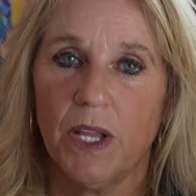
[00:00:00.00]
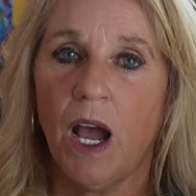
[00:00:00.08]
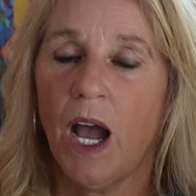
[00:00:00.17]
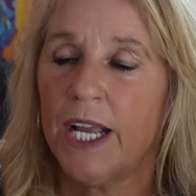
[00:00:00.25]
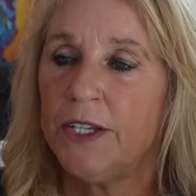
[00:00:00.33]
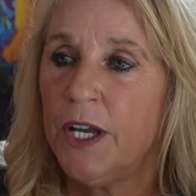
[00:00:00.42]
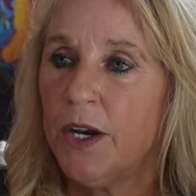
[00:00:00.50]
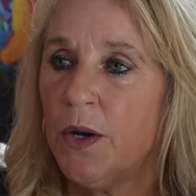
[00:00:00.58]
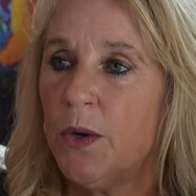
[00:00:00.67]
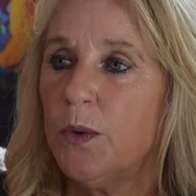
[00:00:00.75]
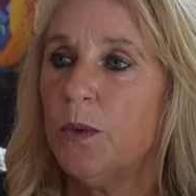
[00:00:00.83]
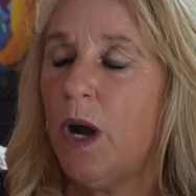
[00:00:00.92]
I
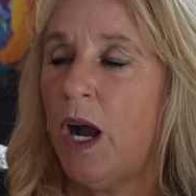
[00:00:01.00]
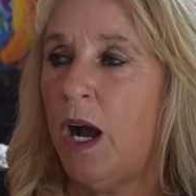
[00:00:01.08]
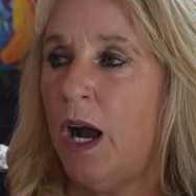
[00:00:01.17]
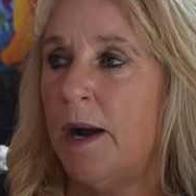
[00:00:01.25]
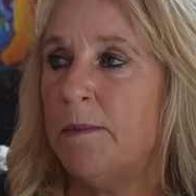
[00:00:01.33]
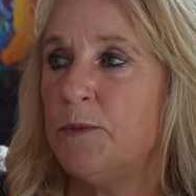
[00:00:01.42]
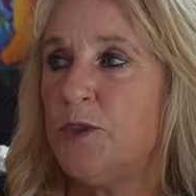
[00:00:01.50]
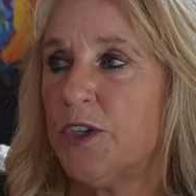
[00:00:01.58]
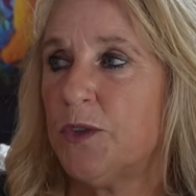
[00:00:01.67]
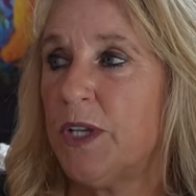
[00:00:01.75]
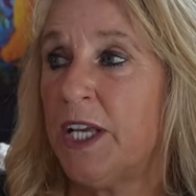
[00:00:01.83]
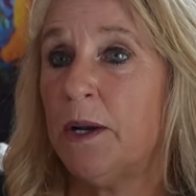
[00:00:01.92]
know,
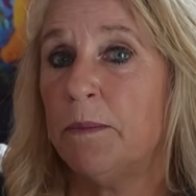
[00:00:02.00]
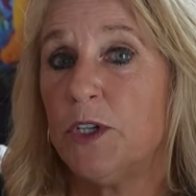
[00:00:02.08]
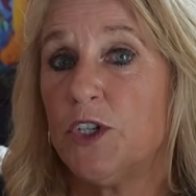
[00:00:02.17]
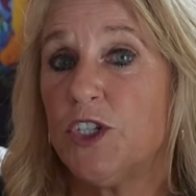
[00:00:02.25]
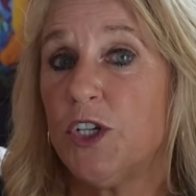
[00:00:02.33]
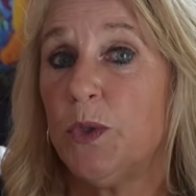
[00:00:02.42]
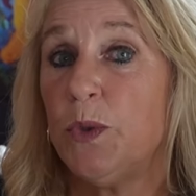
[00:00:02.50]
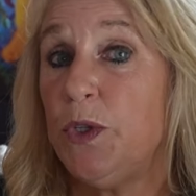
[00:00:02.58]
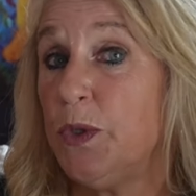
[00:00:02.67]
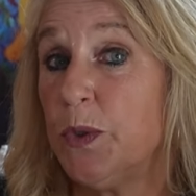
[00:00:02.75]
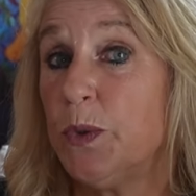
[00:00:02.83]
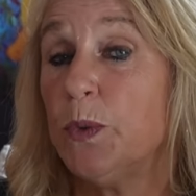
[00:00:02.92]
and I'm going to show
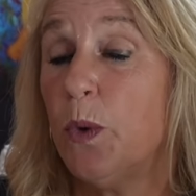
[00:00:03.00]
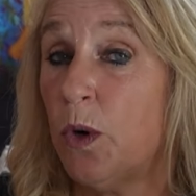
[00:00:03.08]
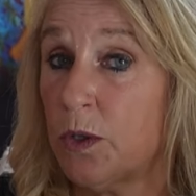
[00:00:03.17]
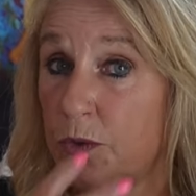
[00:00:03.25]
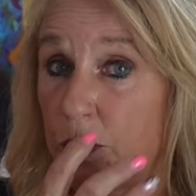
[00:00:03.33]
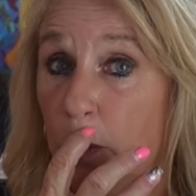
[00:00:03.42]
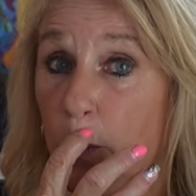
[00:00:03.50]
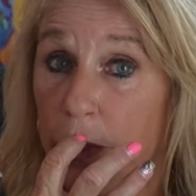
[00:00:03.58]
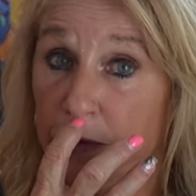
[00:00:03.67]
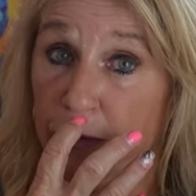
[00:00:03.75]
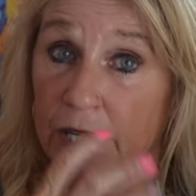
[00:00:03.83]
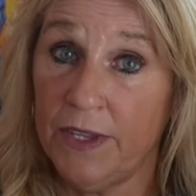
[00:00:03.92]
you also where
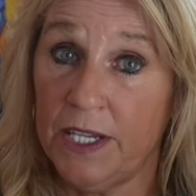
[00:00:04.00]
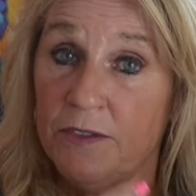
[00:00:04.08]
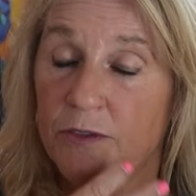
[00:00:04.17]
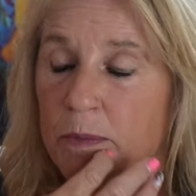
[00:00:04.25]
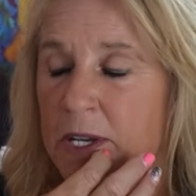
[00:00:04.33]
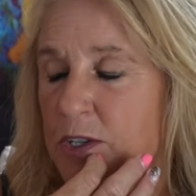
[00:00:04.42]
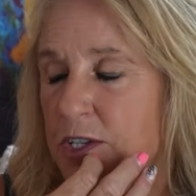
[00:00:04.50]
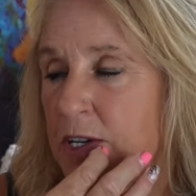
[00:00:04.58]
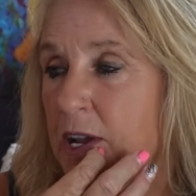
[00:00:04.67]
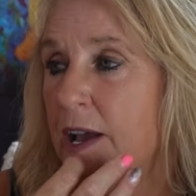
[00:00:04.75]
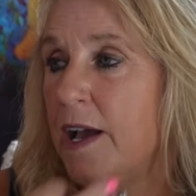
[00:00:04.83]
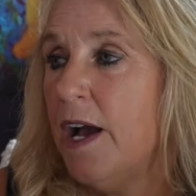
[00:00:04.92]
to find that
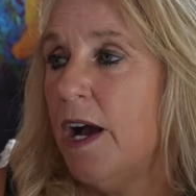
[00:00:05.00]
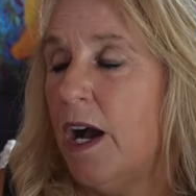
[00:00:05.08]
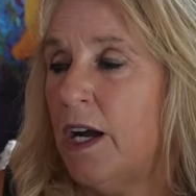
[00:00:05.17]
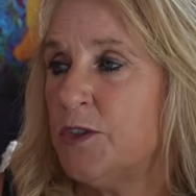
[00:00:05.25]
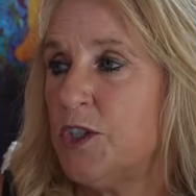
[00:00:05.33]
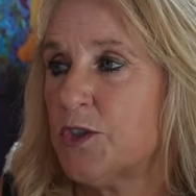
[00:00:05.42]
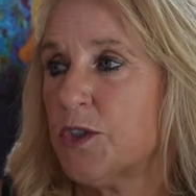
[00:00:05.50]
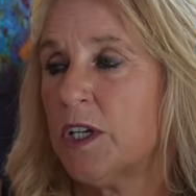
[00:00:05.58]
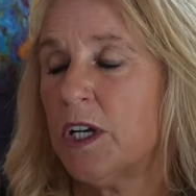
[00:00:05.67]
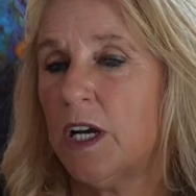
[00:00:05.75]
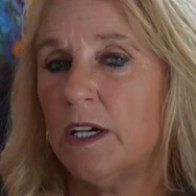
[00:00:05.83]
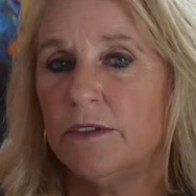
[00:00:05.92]
information on
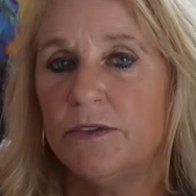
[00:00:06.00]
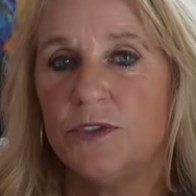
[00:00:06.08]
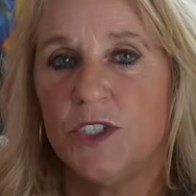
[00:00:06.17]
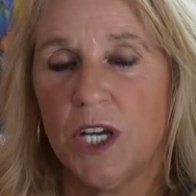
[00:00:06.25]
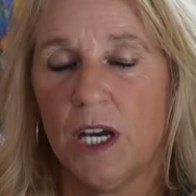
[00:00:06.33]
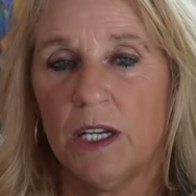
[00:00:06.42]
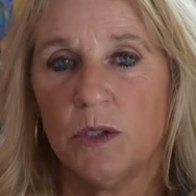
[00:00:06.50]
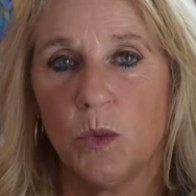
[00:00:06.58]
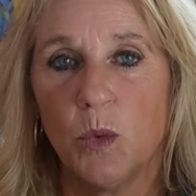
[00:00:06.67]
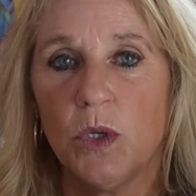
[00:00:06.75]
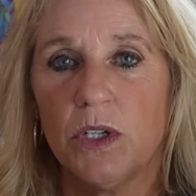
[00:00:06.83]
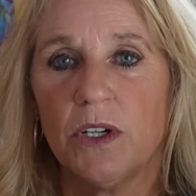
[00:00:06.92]

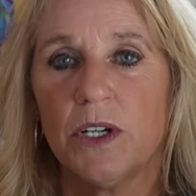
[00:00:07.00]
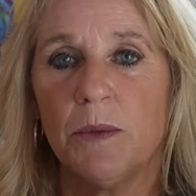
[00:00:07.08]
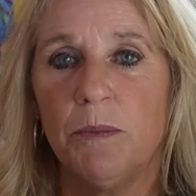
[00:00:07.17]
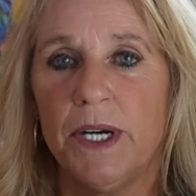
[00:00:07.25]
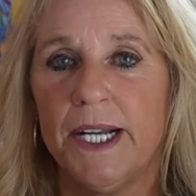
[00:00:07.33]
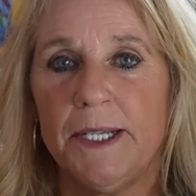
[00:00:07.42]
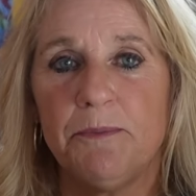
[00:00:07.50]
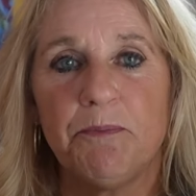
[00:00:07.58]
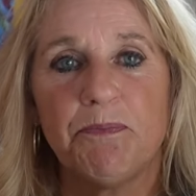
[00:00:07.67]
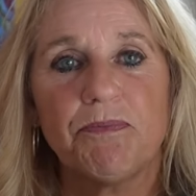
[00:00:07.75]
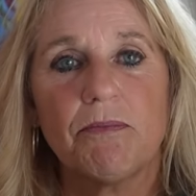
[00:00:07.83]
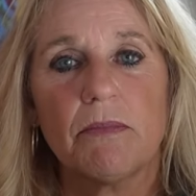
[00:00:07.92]
districtgov.org, but
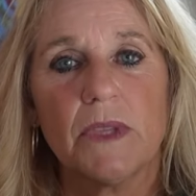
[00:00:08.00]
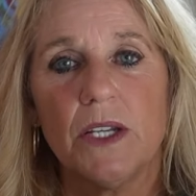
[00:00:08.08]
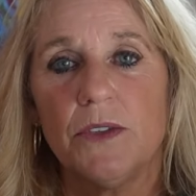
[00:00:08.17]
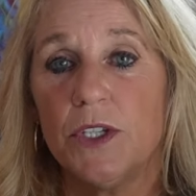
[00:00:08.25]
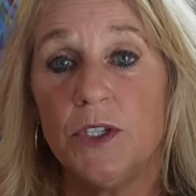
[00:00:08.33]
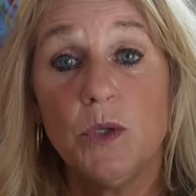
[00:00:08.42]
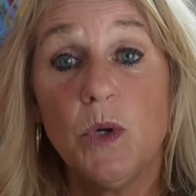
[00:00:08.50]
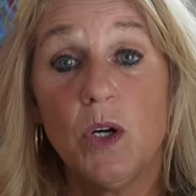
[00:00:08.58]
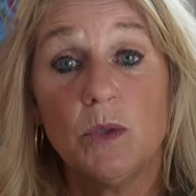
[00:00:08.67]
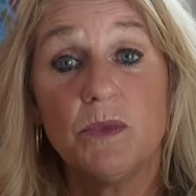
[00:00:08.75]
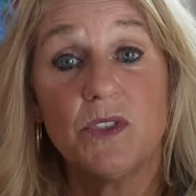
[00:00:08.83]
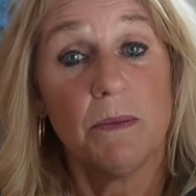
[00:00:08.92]
the new
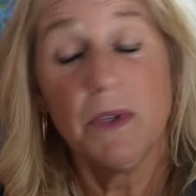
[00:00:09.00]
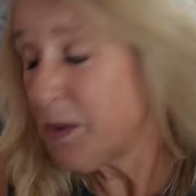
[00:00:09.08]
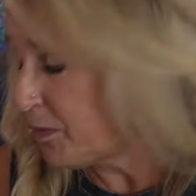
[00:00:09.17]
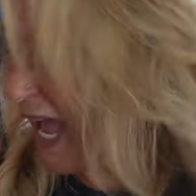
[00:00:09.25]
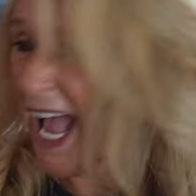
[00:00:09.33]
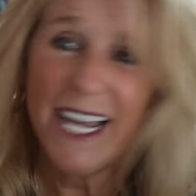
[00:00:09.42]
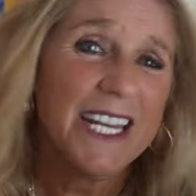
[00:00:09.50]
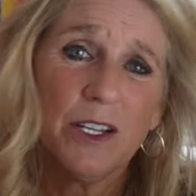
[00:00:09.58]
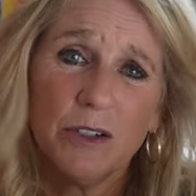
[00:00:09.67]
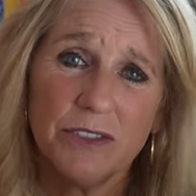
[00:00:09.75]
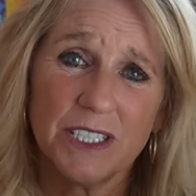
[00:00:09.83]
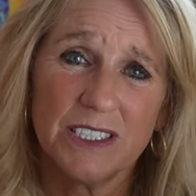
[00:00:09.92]
homes, some of the
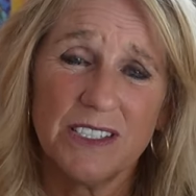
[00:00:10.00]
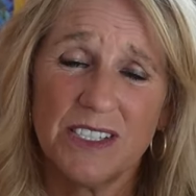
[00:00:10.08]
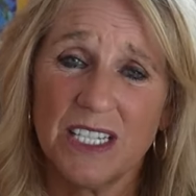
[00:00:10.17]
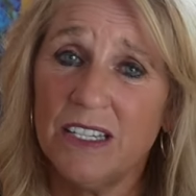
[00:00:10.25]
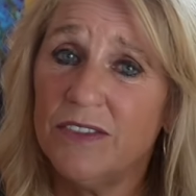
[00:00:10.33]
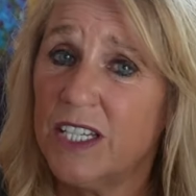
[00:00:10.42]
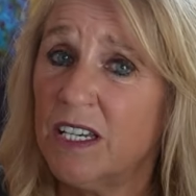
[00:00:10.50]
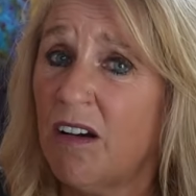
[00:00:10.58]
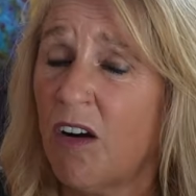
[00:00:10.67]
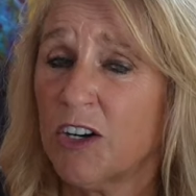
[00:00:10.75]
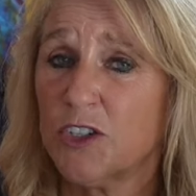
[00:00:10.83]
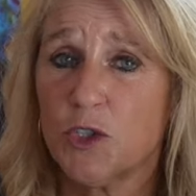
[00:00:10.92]
patio villas even
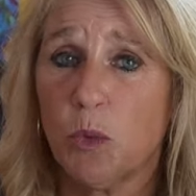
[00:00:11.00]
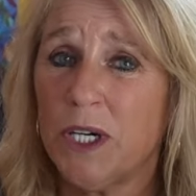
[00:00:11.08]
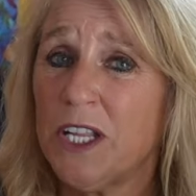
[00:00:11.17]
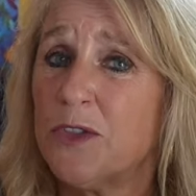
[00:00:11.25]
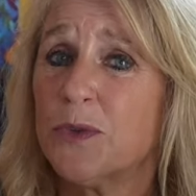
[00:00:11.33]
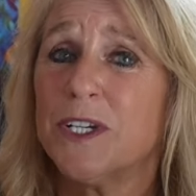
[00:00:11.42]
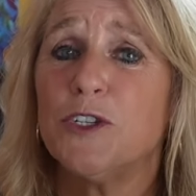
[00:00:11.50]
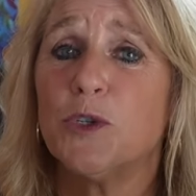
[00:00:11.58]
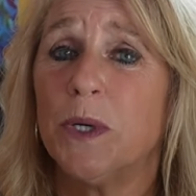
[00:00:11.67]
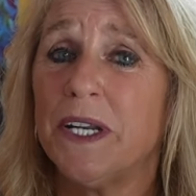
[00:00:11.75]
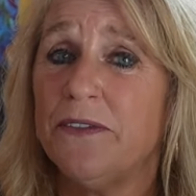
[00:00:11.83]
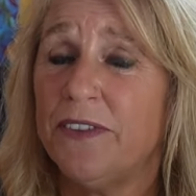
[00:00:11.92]
are $23,000,
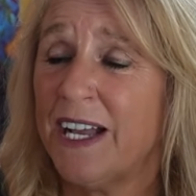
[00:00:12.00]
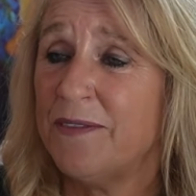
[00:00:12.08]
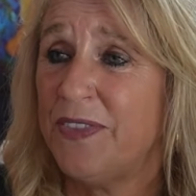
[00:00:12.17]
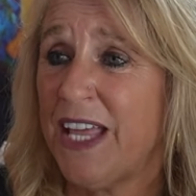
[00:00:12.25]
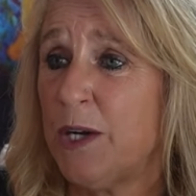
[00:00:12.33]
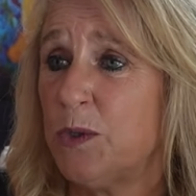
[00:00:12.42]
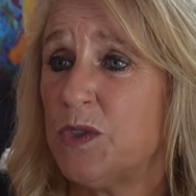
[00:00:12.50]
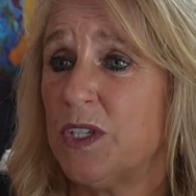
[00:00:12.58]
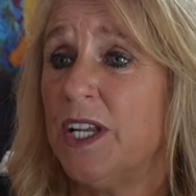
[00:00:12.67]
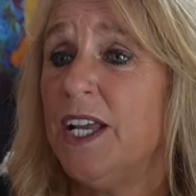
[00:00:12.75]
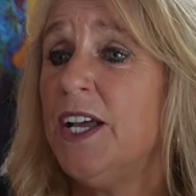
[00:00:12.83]
$25,000.